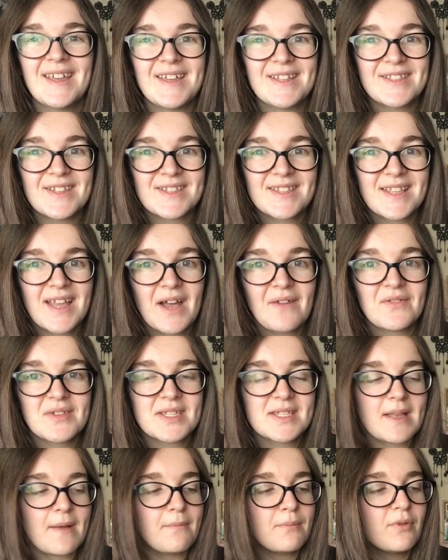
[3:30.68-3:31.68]
He doesn't have a
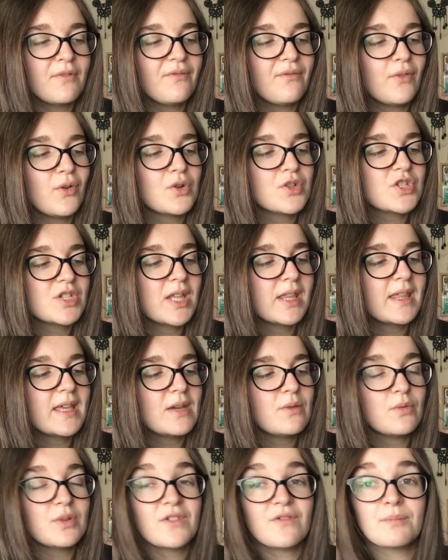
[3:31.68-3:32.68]
stamp, unfortunately.
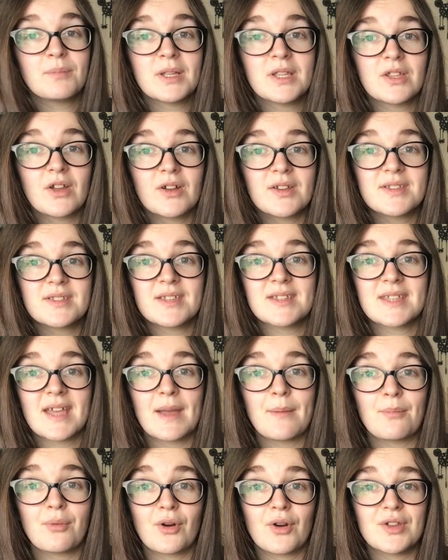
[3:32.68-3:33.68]
It would have been nice to
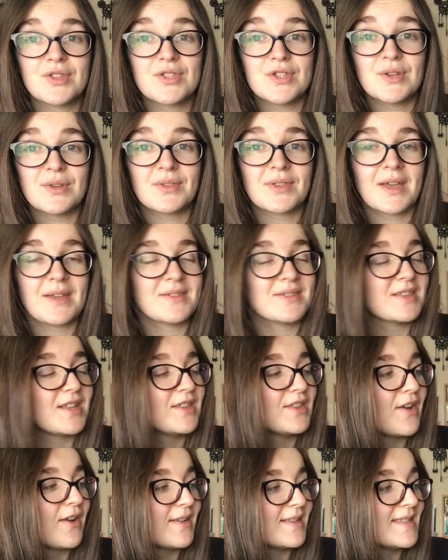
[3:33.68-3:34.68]
say Pride two
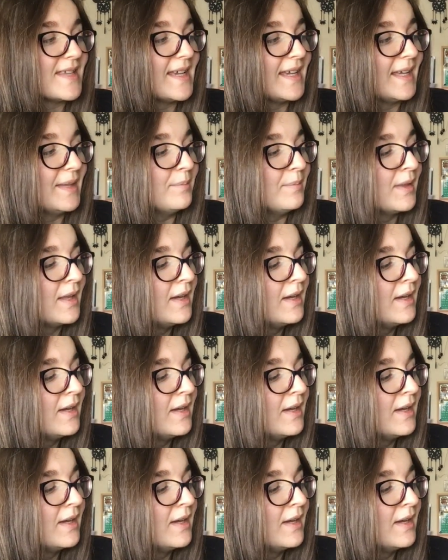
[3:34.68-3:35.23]
thousand nineteen,